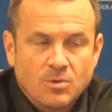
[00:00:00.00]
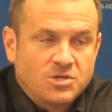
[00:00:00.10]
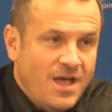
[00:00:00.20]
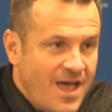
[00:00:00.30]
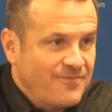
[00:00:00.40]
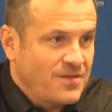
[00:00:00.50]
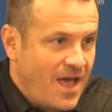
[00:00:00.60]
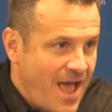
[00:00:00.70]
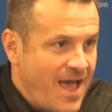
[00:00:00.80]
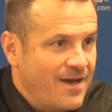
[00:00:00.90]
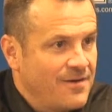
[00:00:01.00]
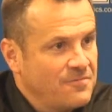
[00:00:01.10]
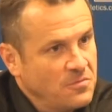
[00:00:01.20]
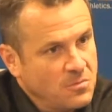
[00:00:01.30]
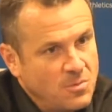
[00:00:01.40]
But you have to
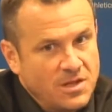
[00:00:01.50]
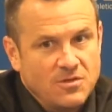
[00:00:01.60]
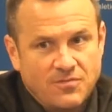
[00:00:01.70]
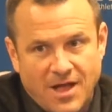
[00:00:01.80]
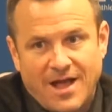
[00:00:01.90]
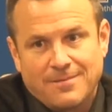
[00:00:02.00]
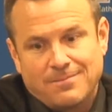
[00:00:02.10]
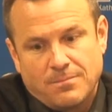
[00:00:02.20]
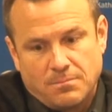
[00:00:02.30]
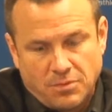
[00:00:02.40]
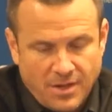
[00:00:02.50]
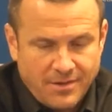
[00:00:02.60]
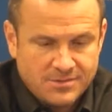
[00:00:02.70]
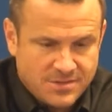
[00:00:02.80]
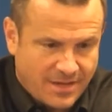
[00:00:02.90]
have, when you've got
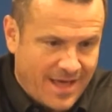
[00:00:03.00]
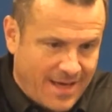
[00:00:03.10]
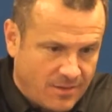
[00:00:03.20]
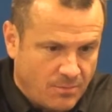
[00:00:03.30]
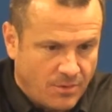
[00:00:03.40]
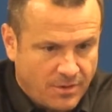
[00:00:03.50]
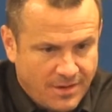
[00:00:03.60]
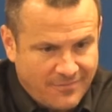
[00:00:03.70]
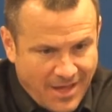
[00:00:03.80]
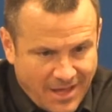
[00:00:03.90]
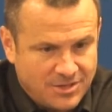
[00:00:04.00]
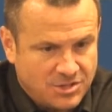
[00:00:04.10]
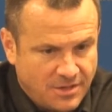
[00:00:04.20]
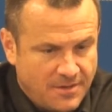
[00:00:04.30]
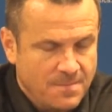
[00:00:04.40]
players of the caliber of
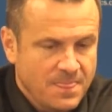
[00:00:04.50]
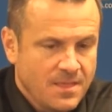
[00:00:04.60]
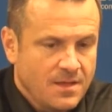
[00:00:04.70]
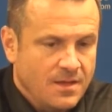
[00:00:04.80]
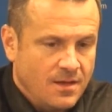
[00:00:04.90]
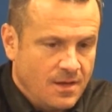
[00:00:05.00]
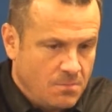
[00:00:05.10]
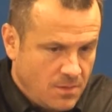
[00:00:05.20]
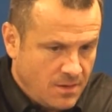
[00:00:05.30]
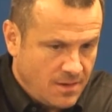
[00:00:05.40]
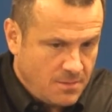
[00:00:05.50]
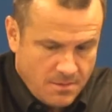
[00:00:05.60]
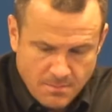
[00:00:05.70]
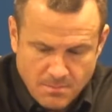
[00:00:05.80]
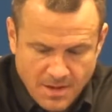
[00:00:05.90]
Asia and
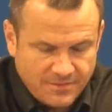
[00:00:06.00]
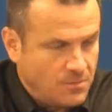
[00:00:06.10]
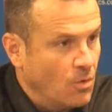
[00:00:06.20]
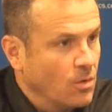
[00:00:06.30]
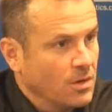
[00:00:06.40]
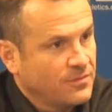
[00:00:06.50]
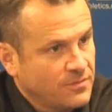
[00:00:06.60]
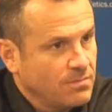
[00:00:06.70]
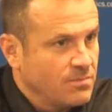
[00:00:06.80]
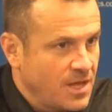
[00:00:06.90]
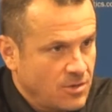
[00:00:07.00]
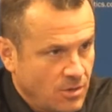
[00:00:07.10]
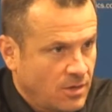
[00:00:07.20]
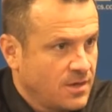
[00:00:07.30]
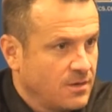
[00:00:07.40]
Macy Morris that
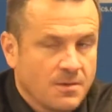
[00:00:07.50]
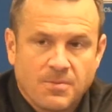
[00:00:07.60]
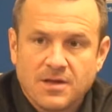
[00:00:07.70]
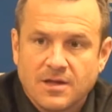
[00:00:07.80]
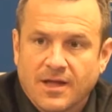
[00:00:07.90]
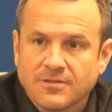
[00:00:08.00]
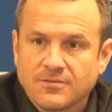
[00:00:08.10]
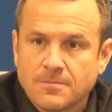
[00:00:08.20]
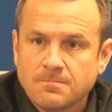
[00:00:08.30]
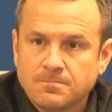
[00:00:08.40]
you're competing against.